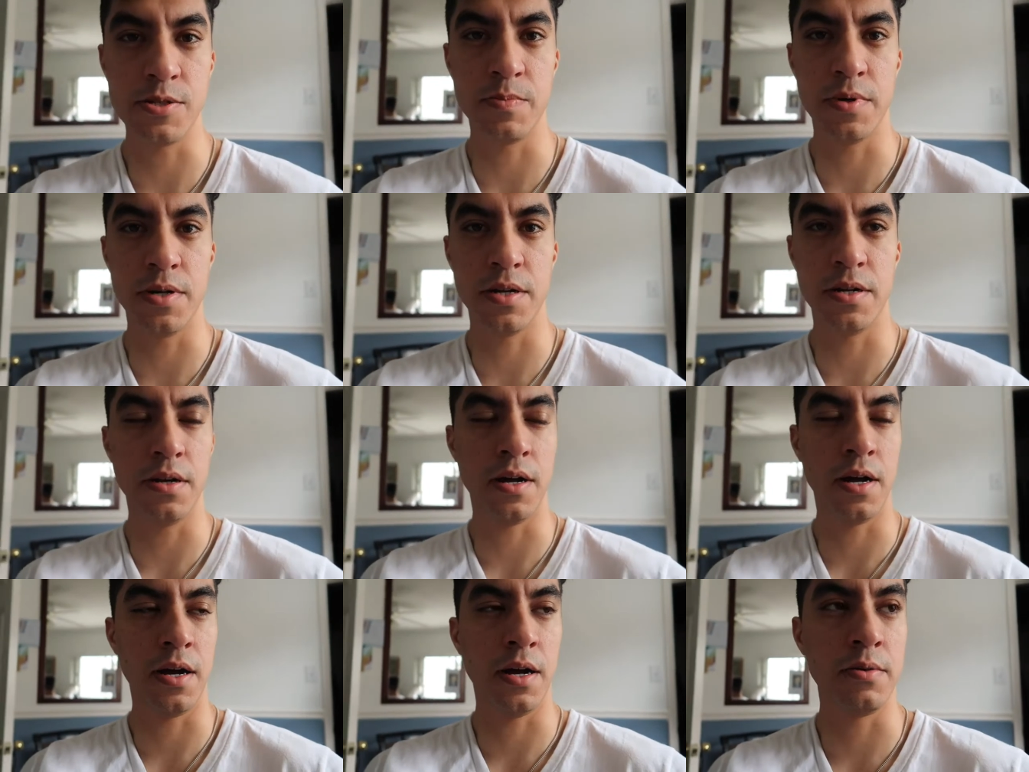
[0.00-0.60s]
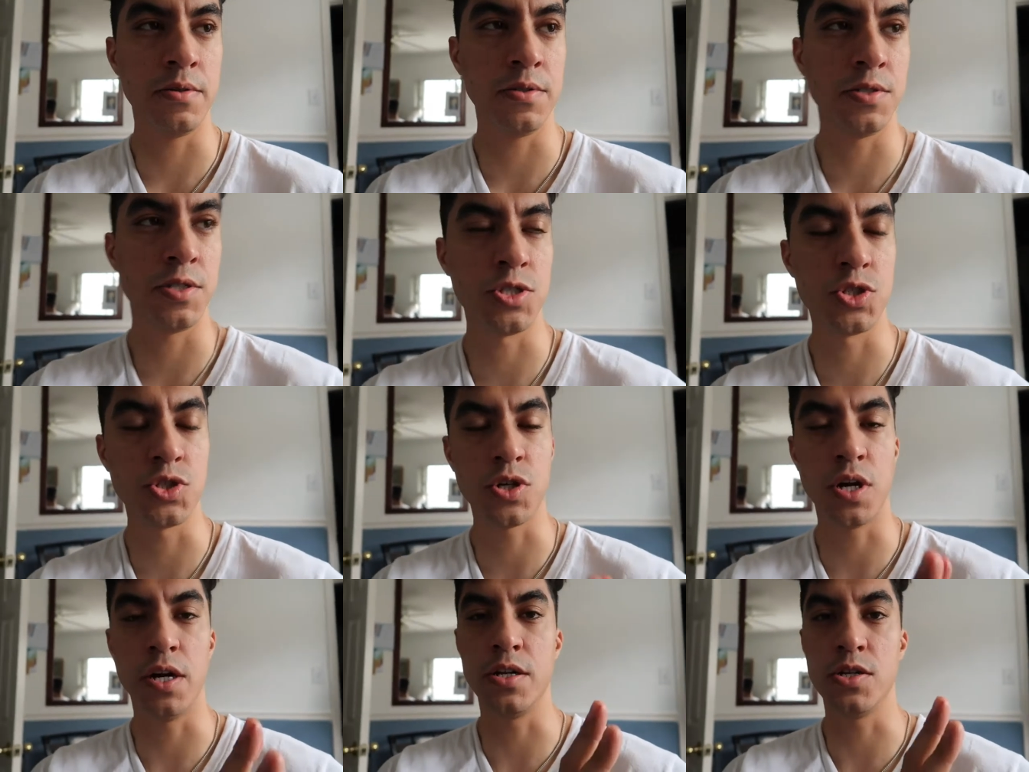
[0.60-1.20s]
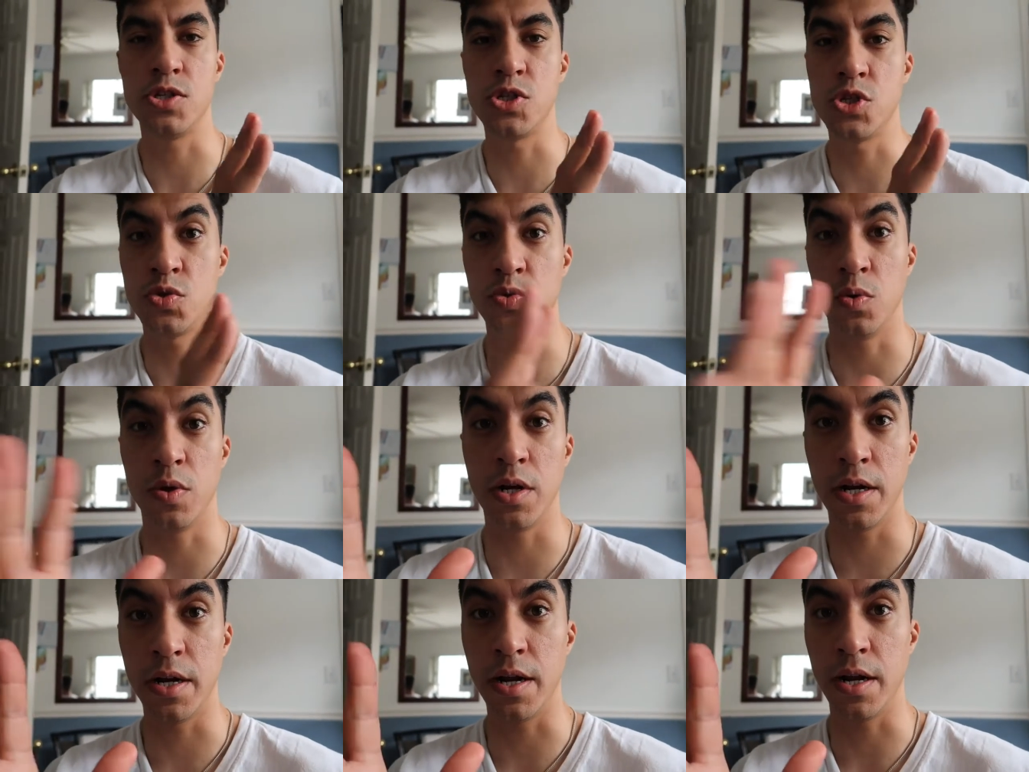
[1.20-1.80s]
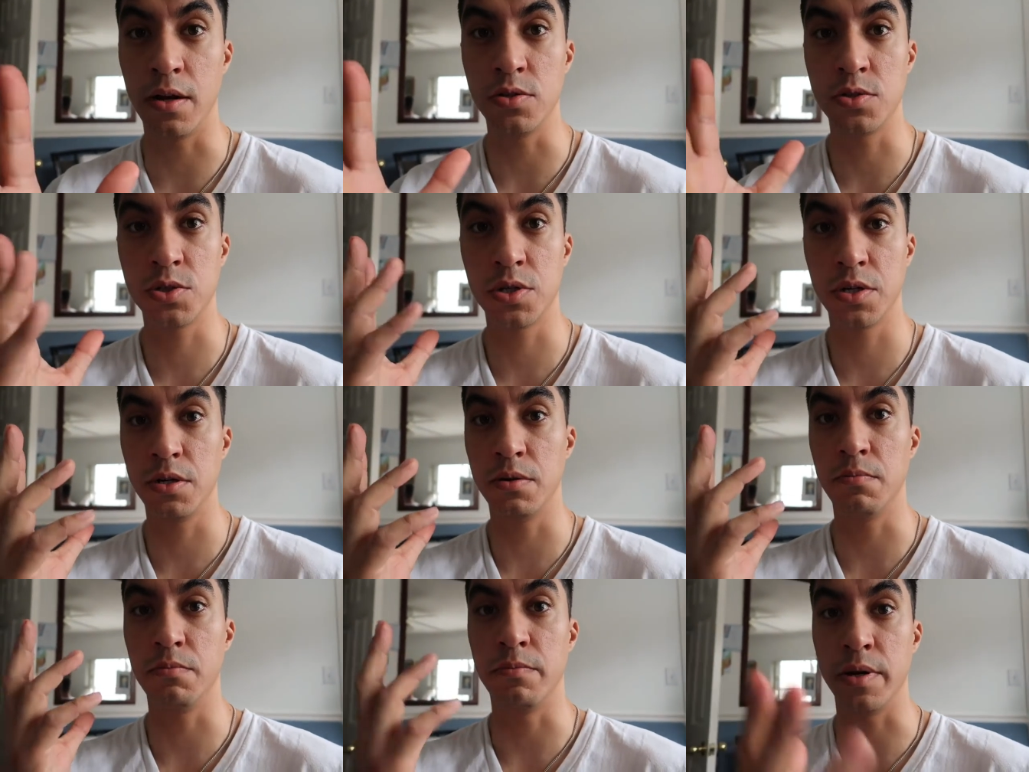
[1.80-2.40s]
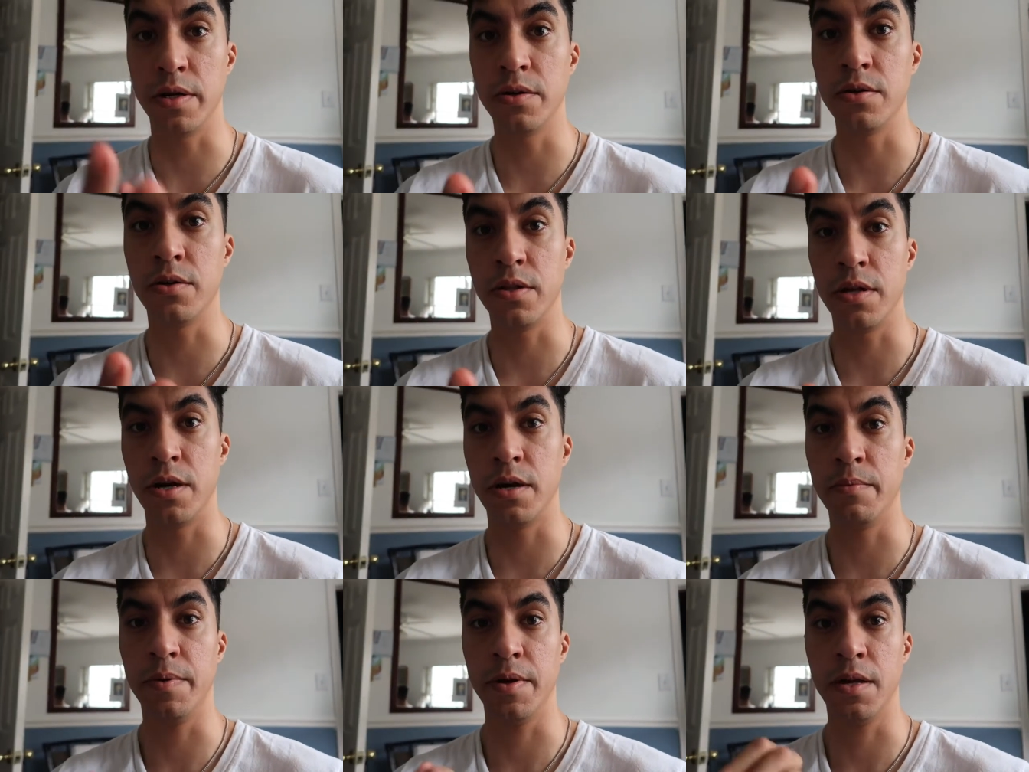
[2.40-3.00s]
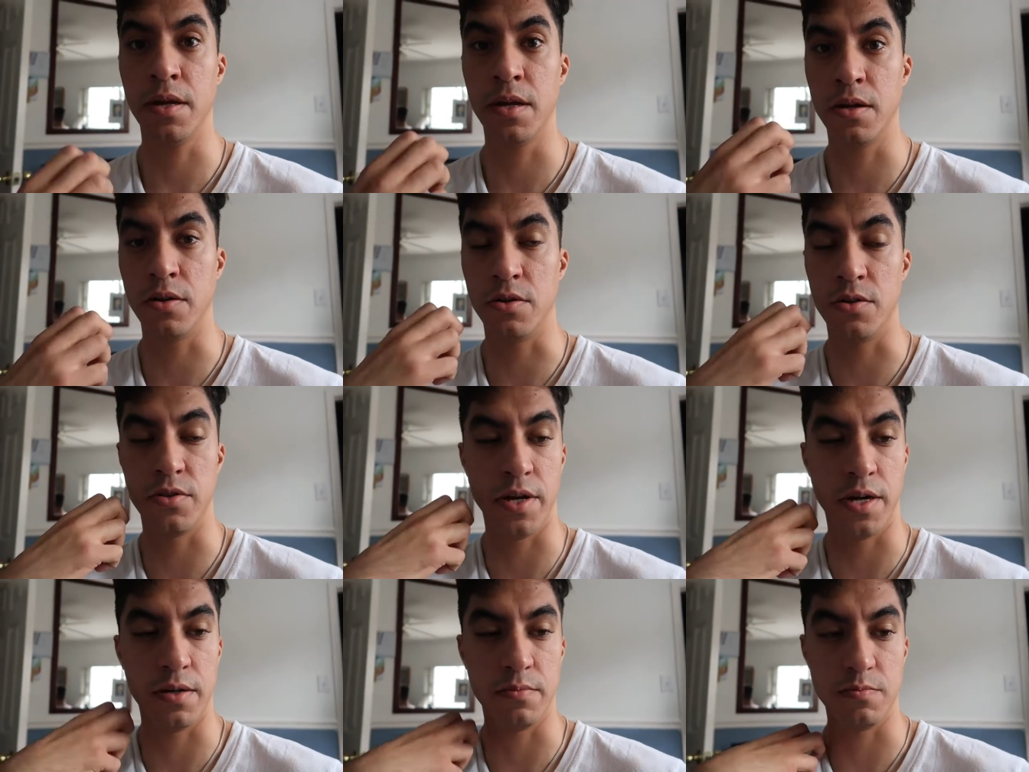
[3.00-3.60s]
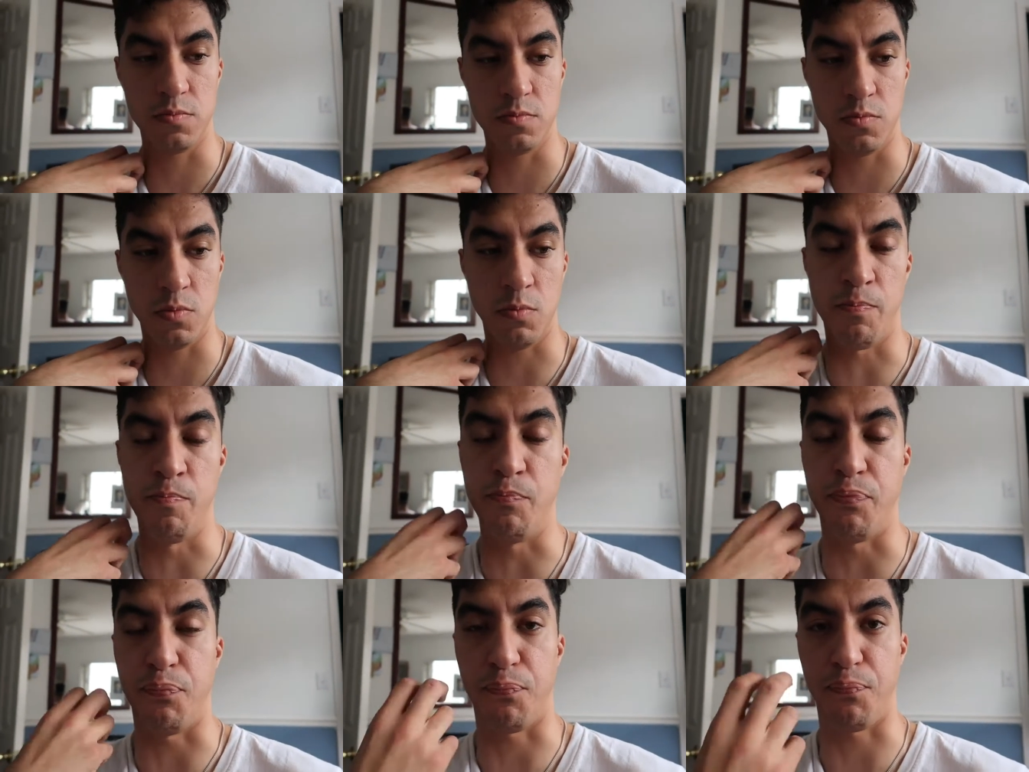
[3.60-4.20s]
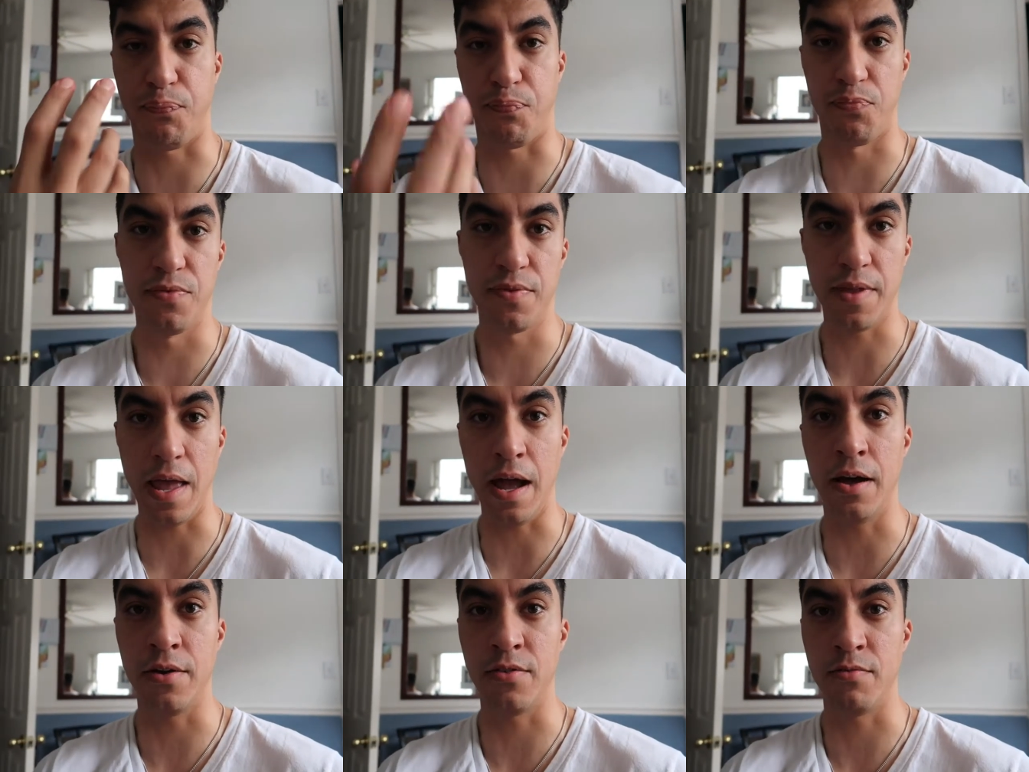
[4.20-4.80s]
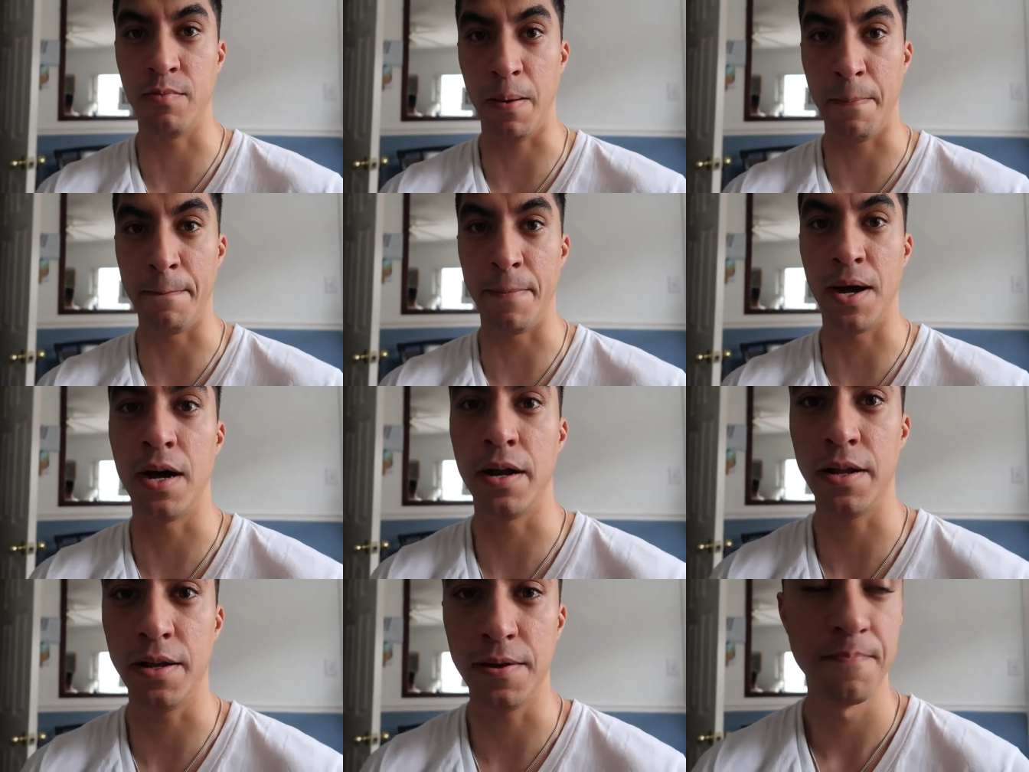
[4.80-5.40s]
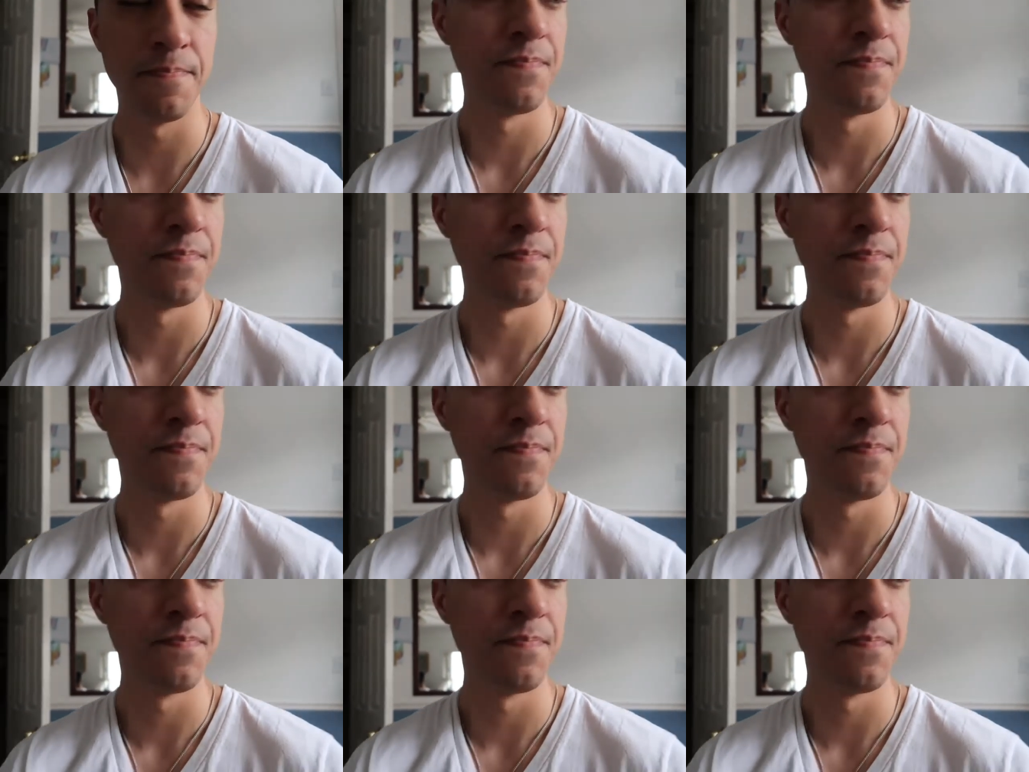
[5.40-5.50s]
but I was just trying to sweat it out, trying to bundle up and get all that out of my body.